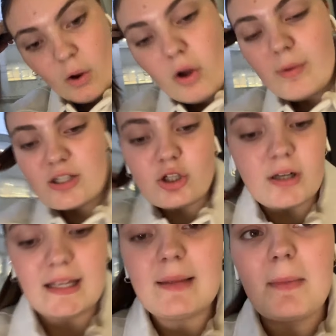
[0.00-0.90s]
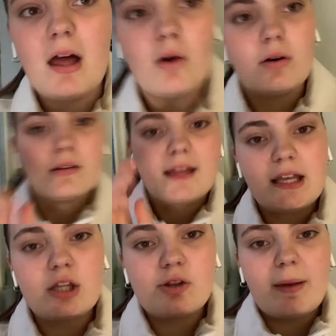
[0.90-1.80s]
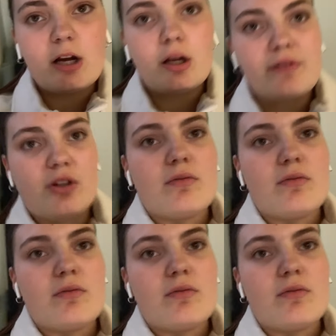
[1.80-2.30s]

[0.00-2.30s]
Oh, I just got an email taking you back over to